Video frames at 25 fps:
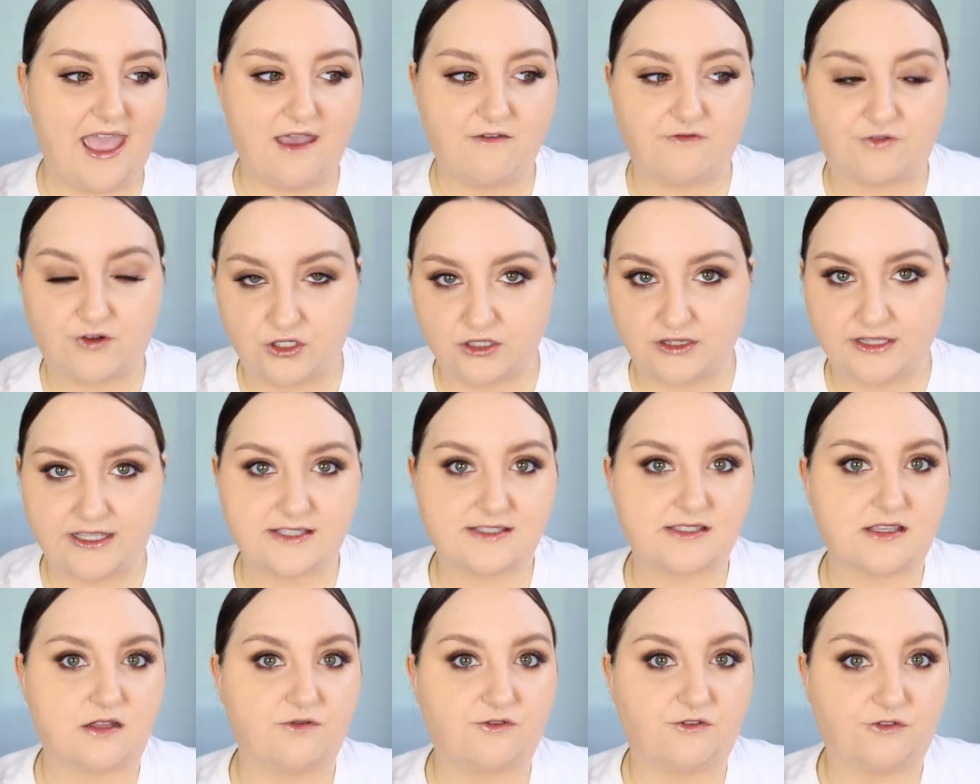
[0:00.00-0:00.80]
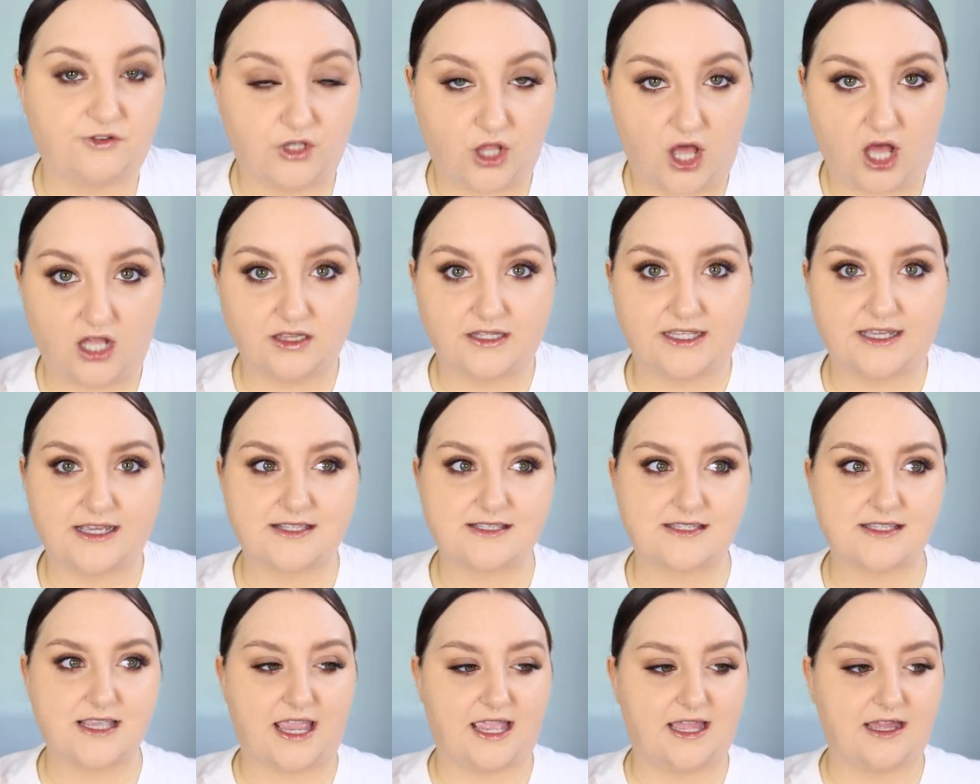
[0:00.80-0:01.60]
effortless and
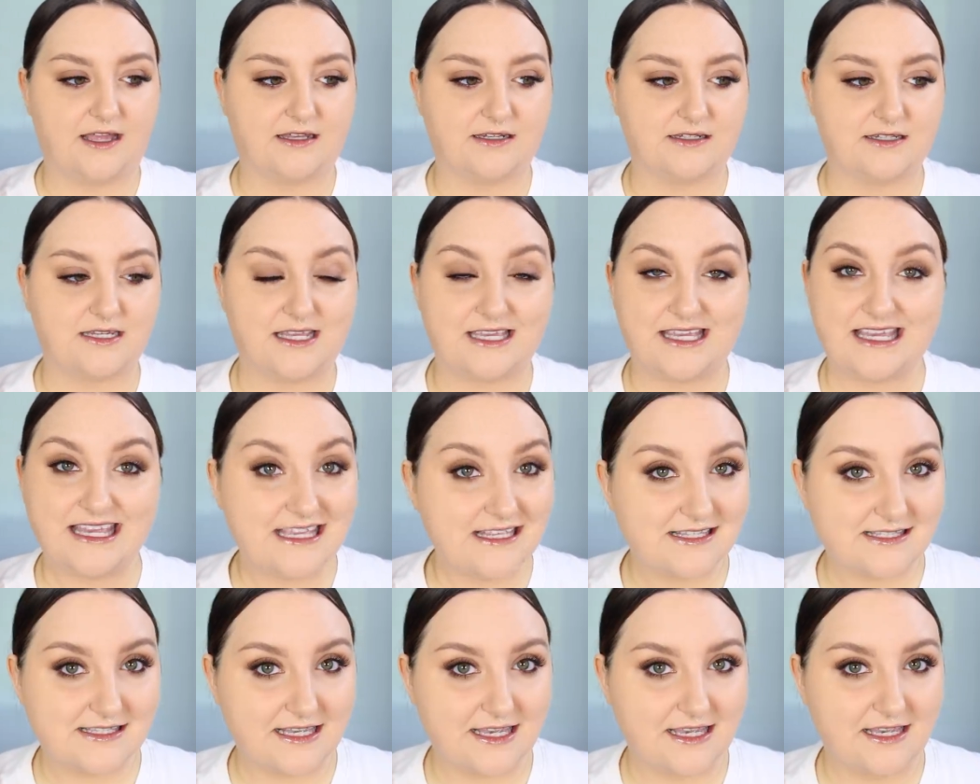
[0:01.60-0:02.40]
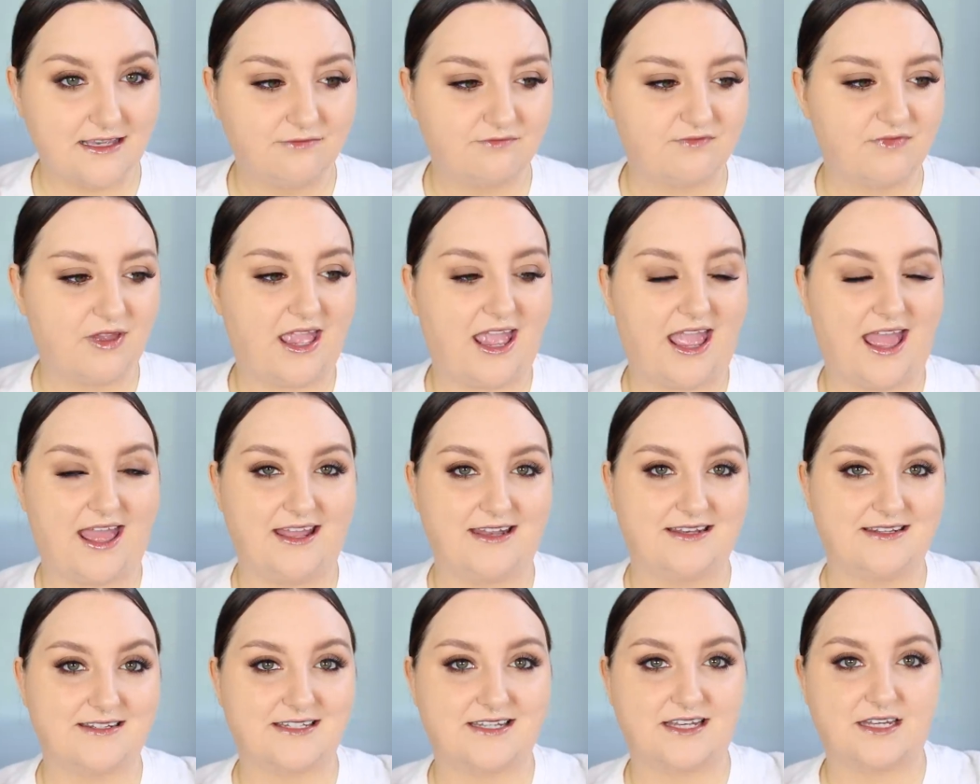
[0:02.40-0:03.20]
flawless and easy
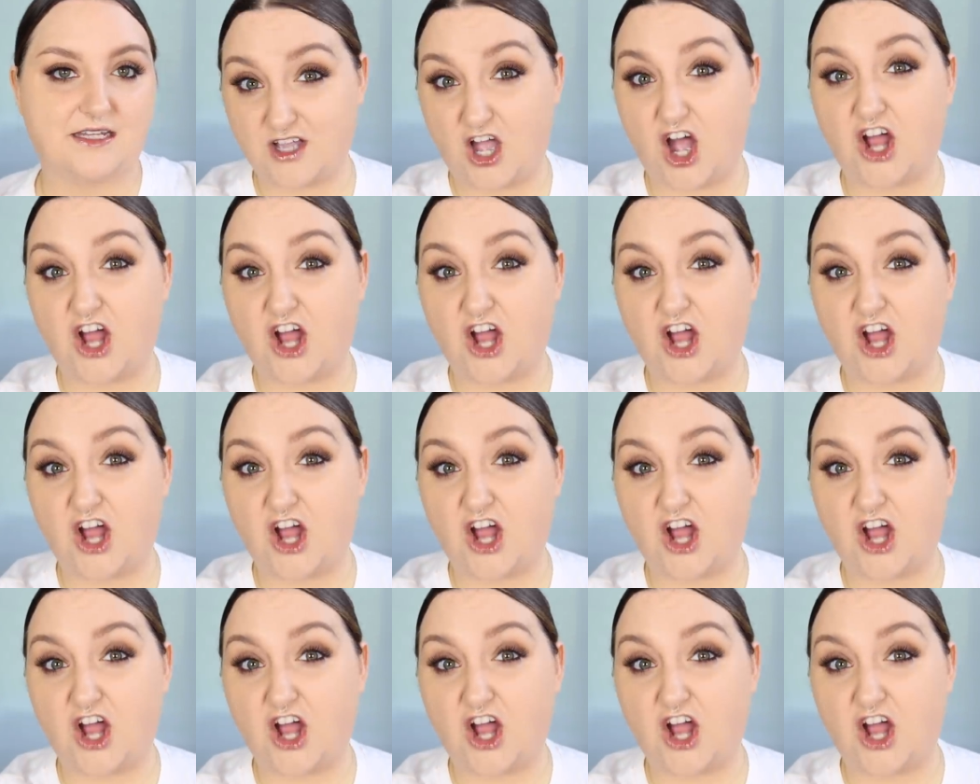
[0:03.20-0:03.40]
and